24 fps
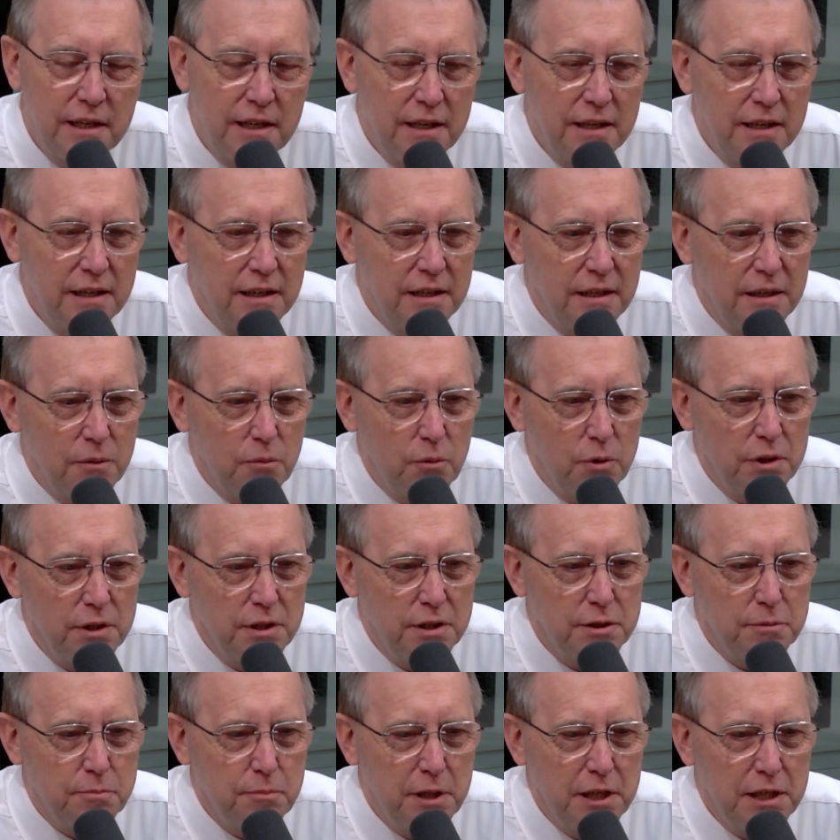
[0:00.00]
with
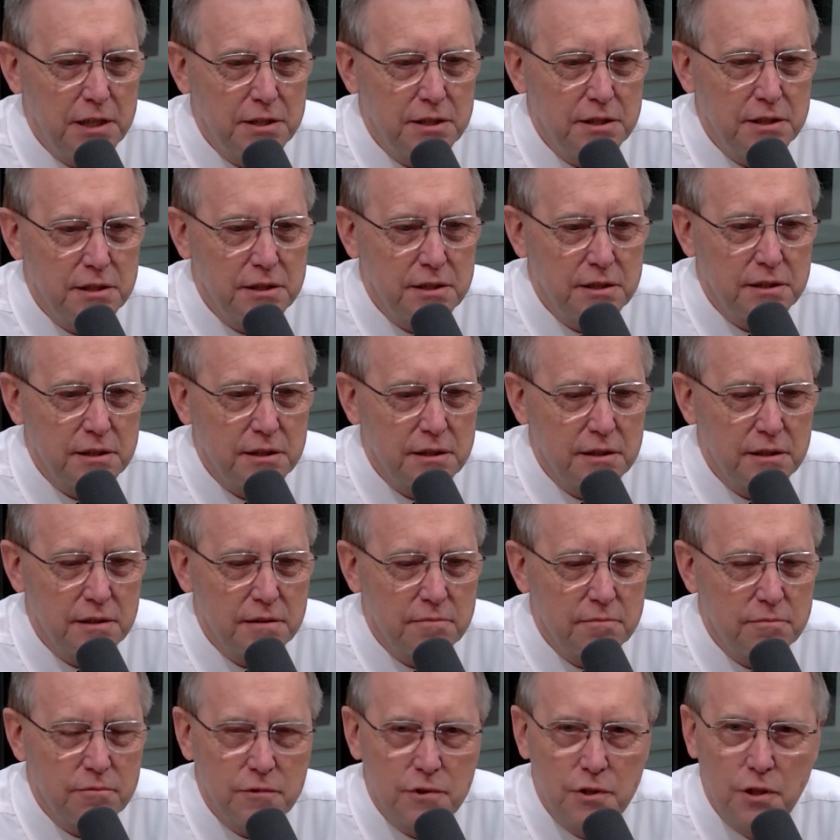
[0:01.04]
his business.
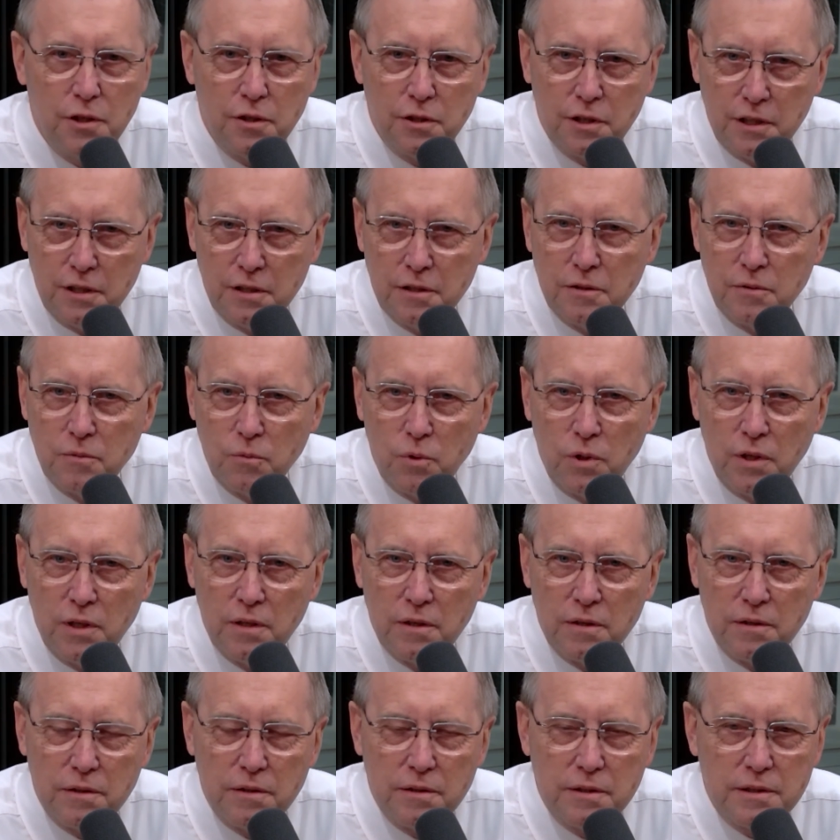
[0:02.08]
Duncan and
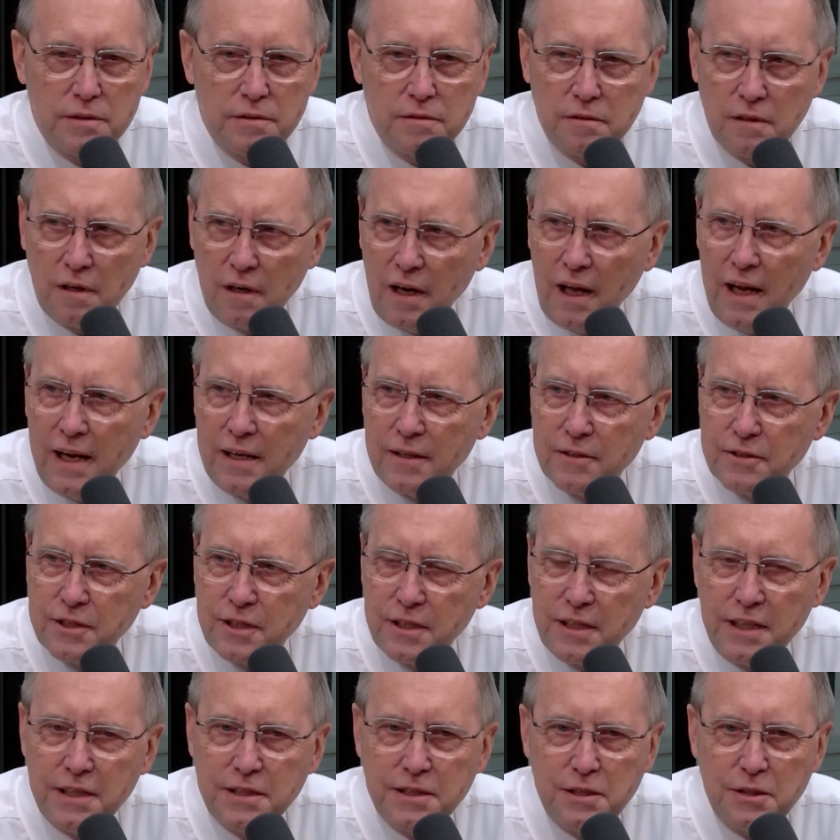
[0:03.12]
Wheeler and Klaus, I
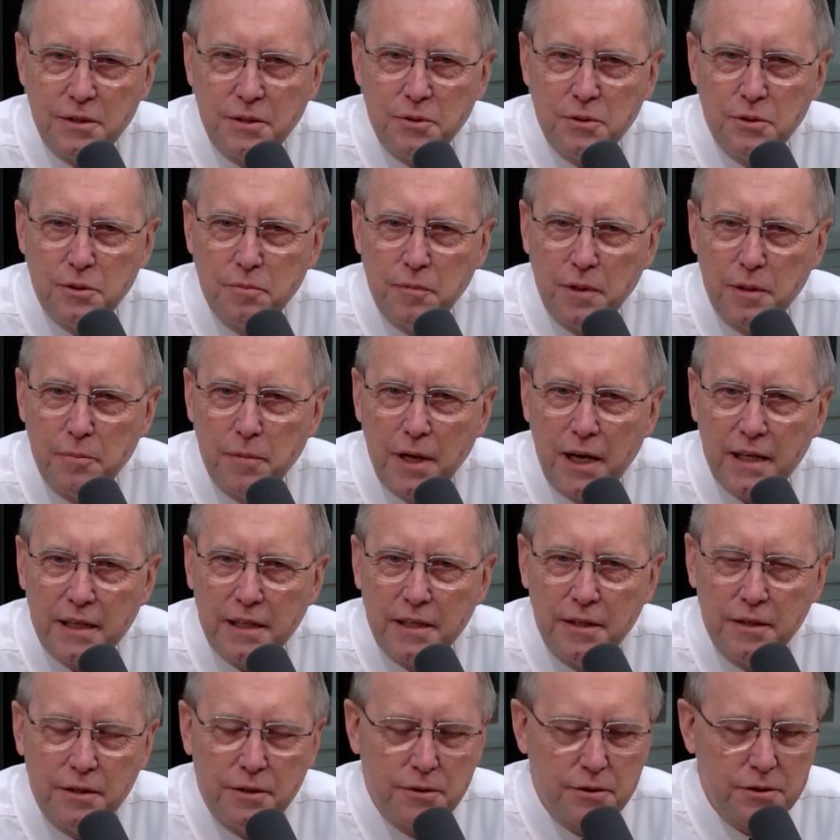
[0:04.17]
guess it used to be back
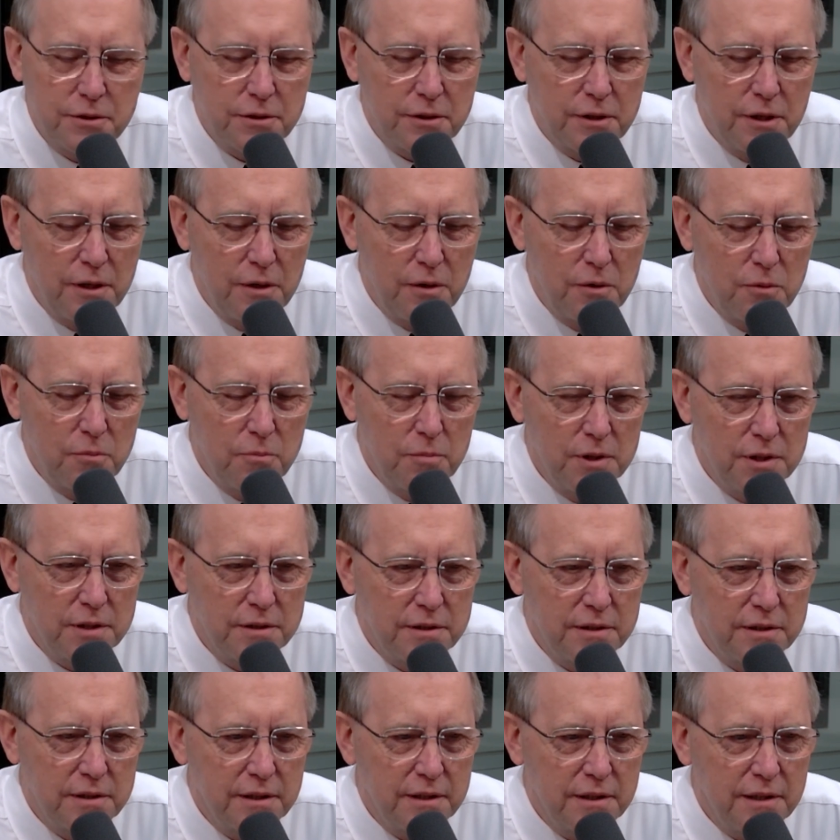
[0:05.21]
years ago.
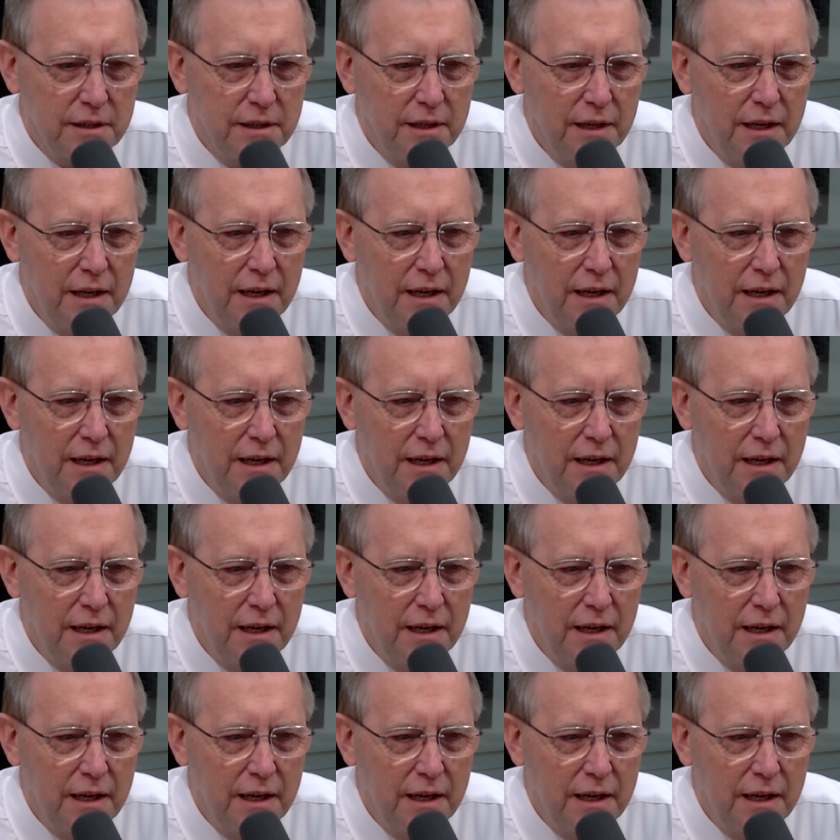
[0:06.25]
But